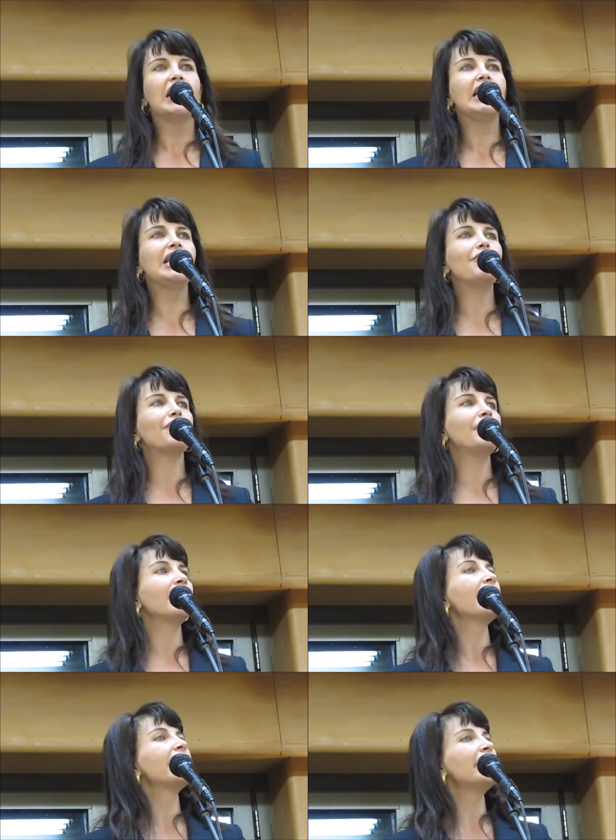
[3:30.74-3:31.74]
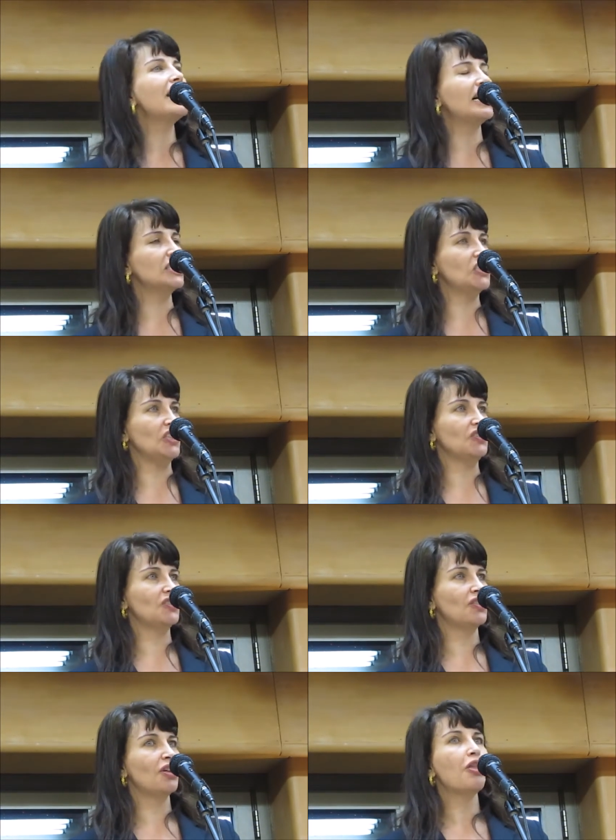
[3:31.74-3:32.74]
Even the
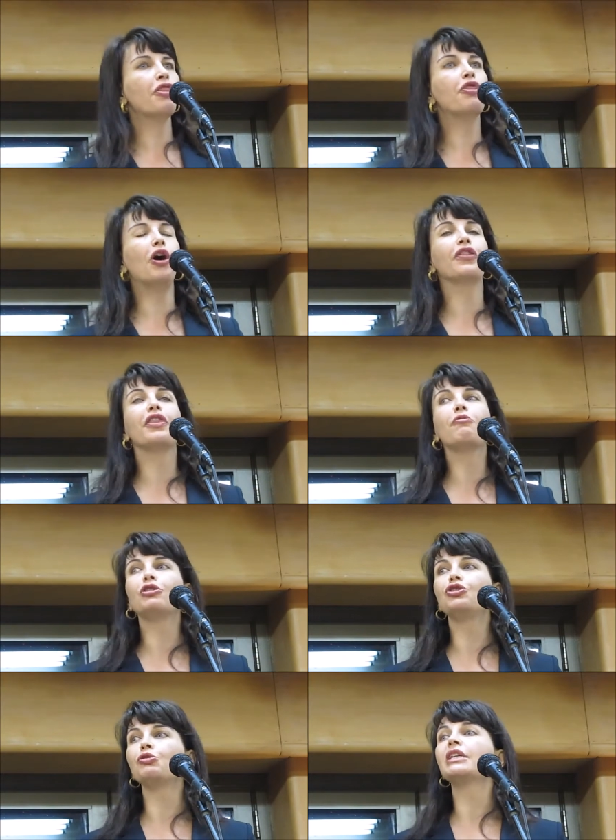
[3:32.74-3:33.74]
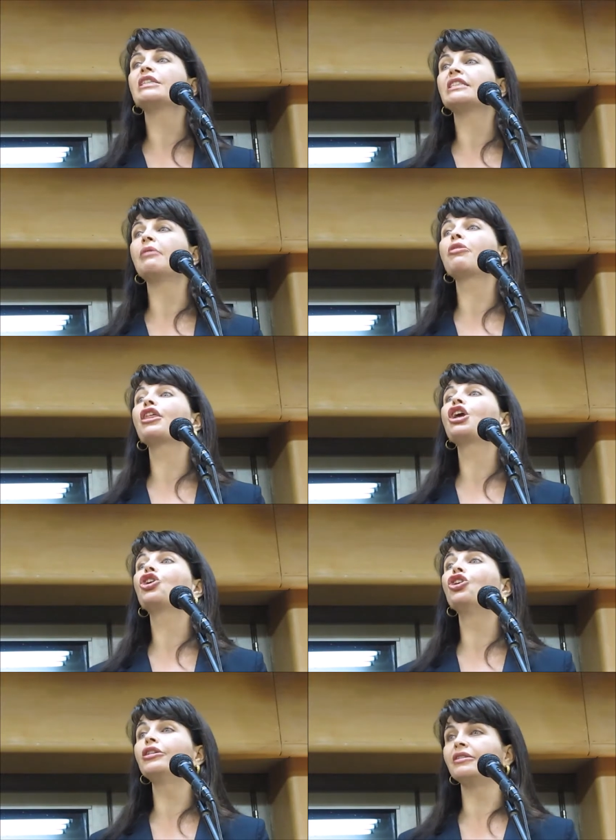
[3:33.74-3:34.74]
Nazis thought they were doing something
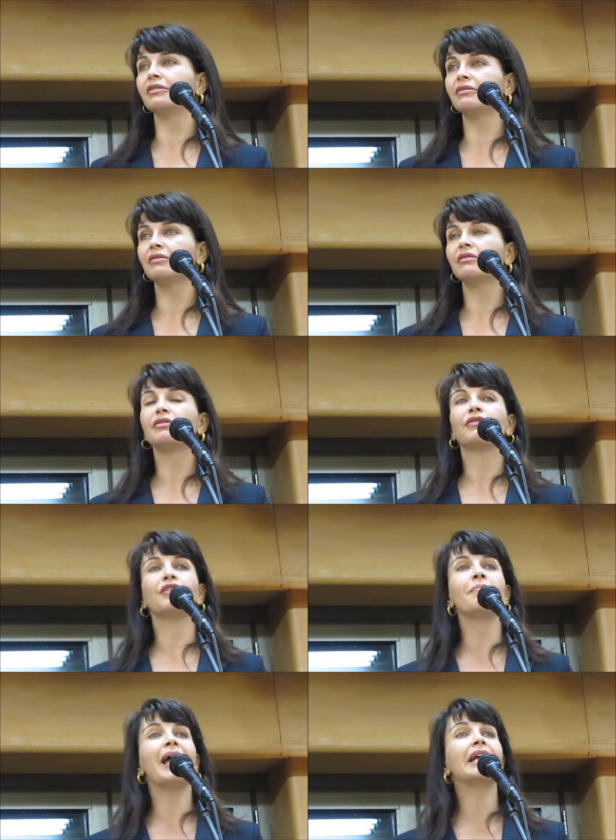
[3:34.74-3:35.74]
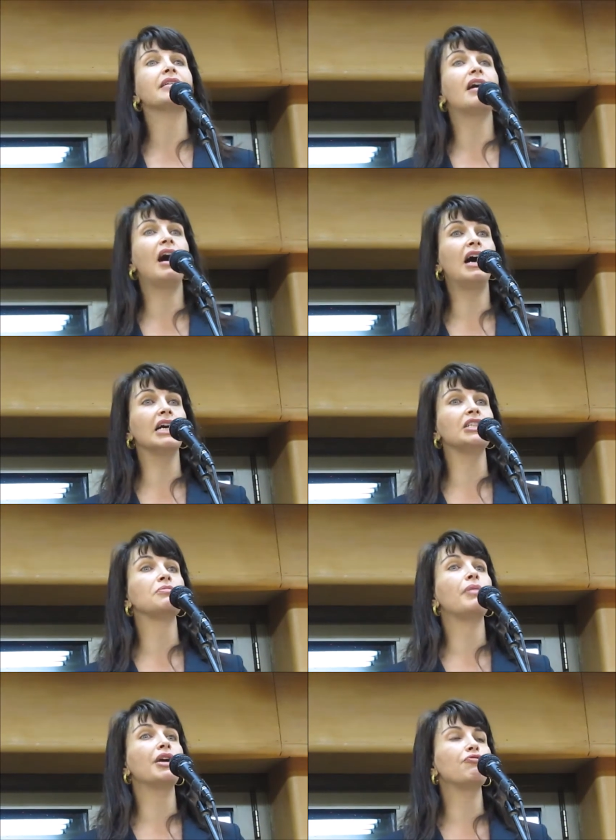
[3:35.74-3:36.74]
good for
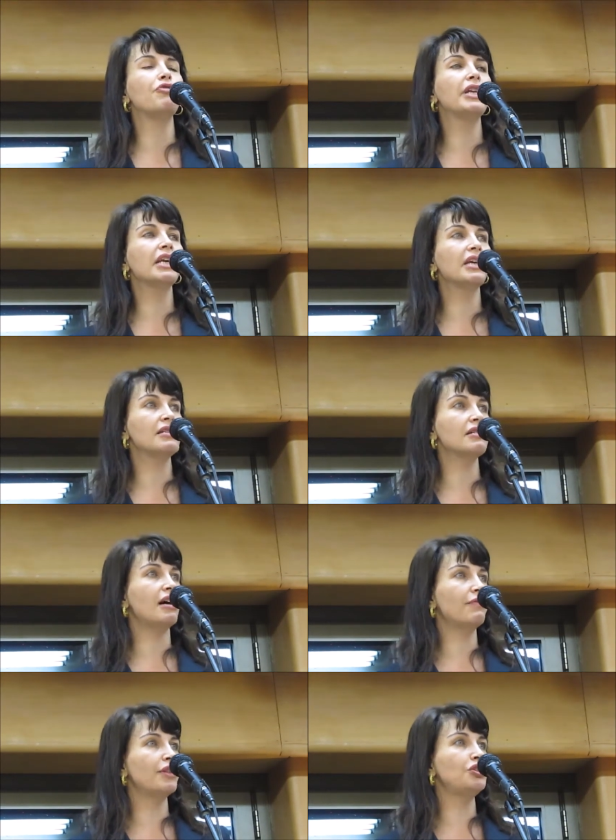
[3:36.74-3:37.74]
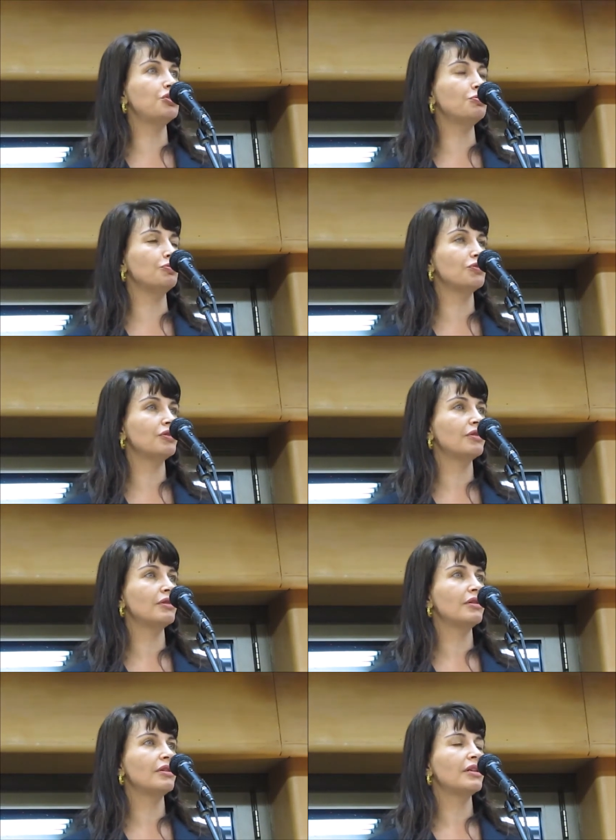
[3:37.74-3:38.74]
mankind by ridding it of the Jews.
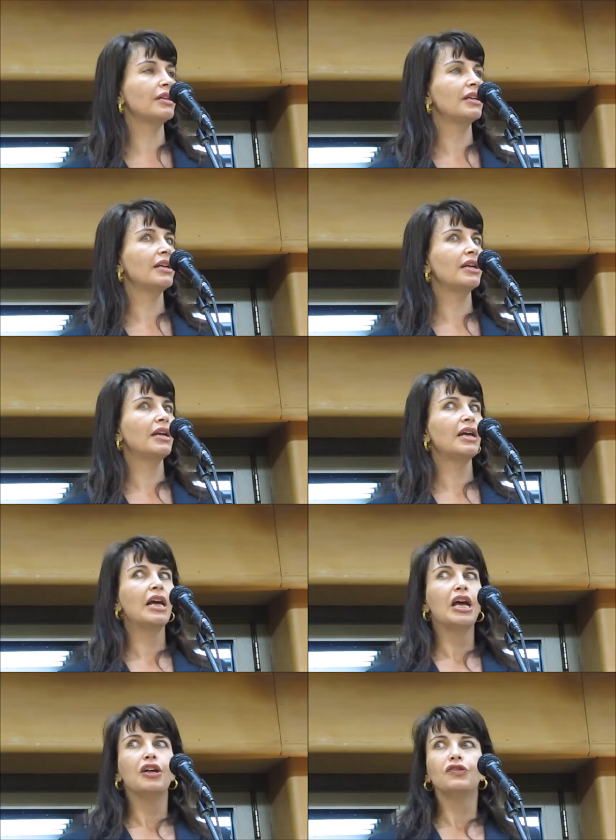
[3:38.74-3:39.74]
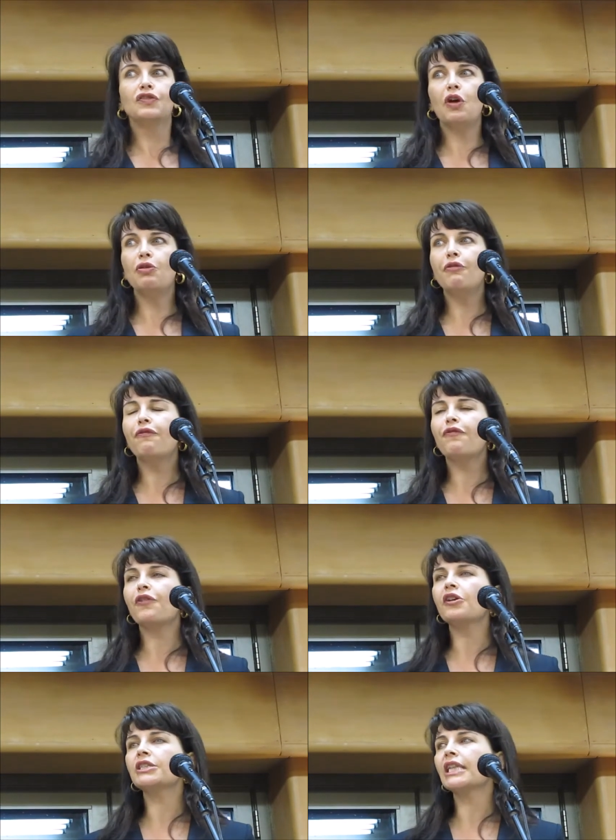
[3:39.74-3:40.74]
So you
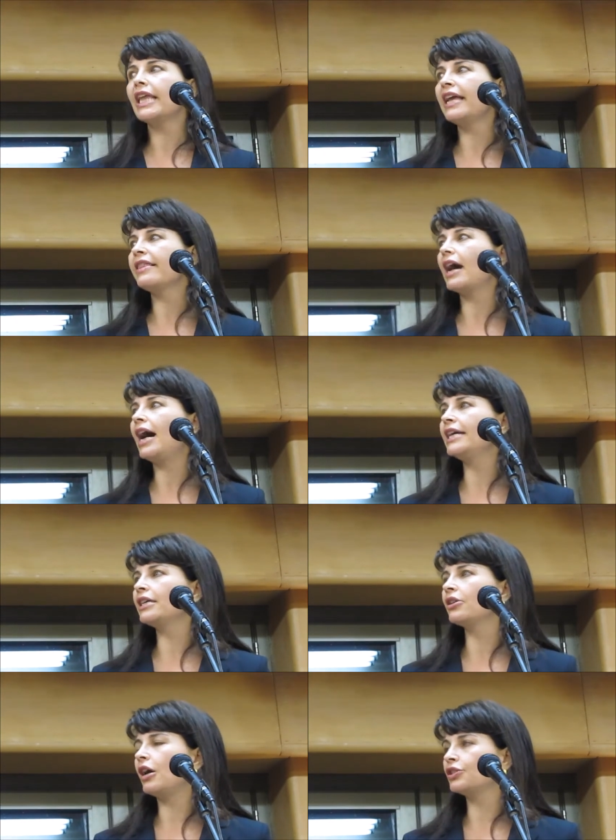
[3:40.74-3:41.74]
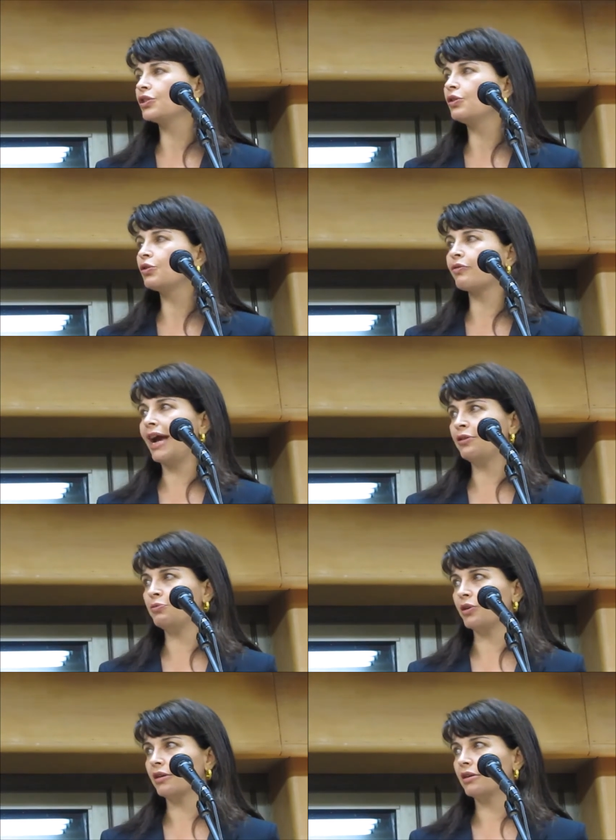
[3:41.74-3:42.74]
first lay the ideological
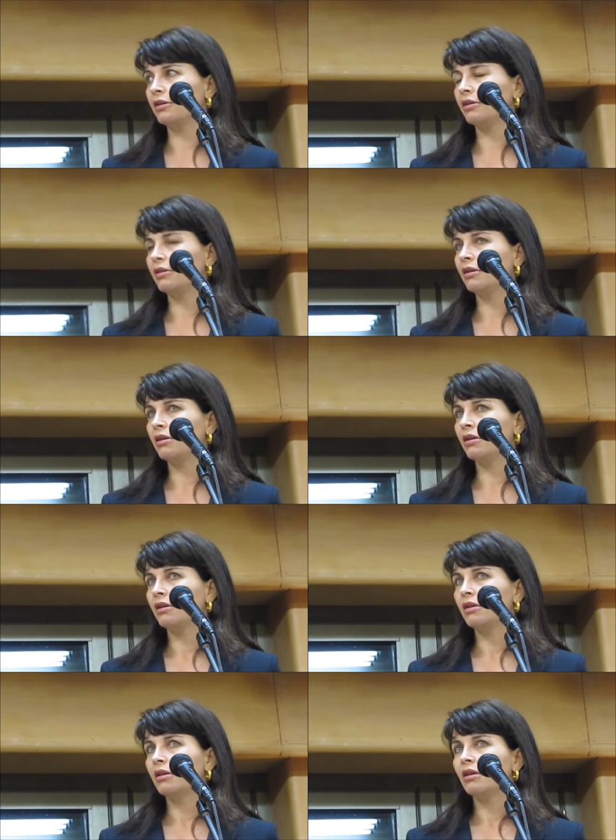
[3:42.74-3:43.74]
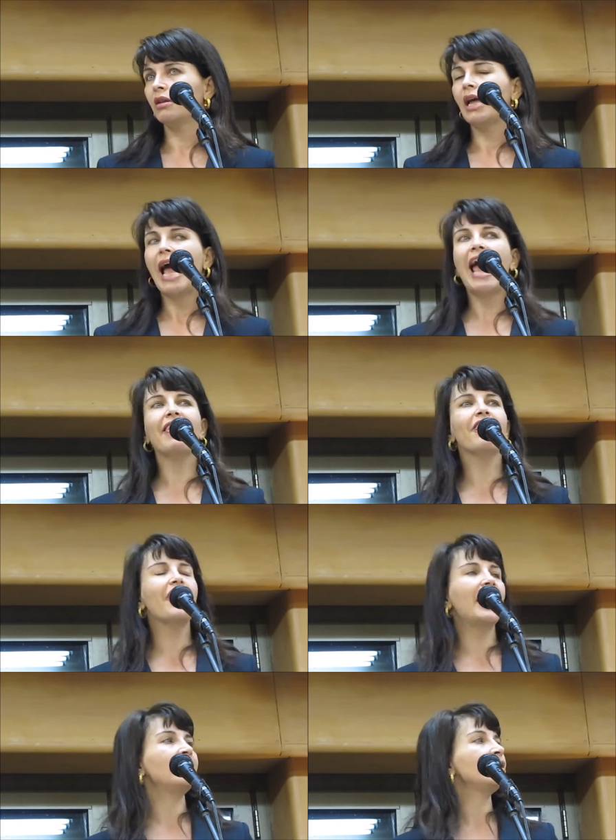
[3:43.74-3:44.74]
groundwork, and
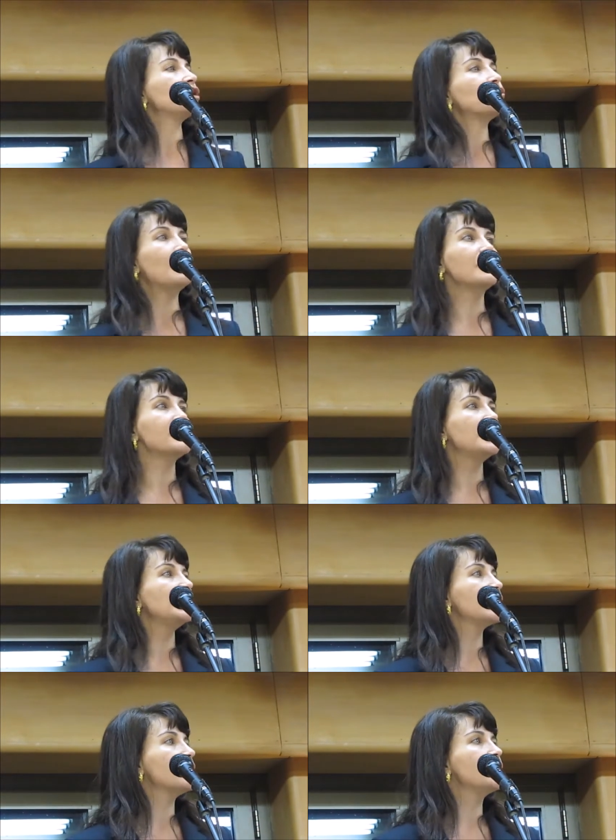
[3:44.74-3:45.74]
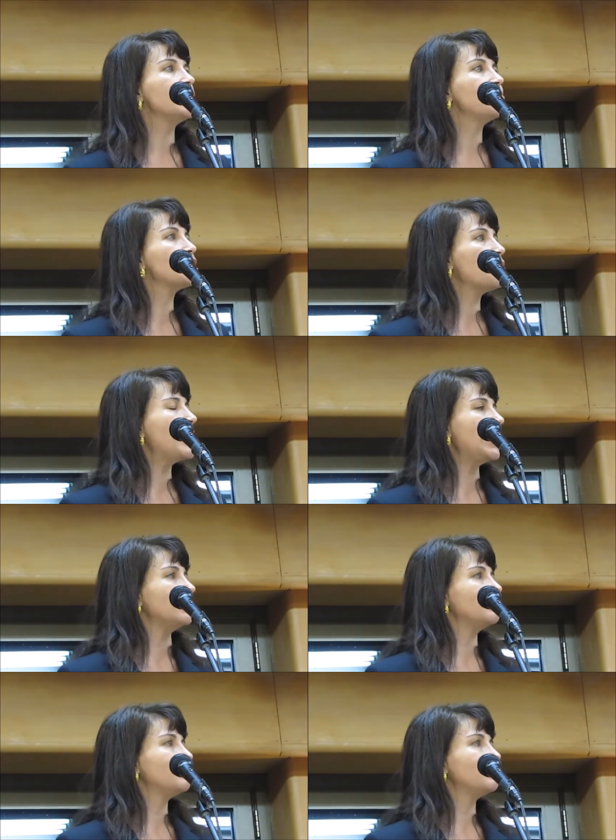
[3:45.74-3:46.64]
then the atrocity doesn't seem so bad.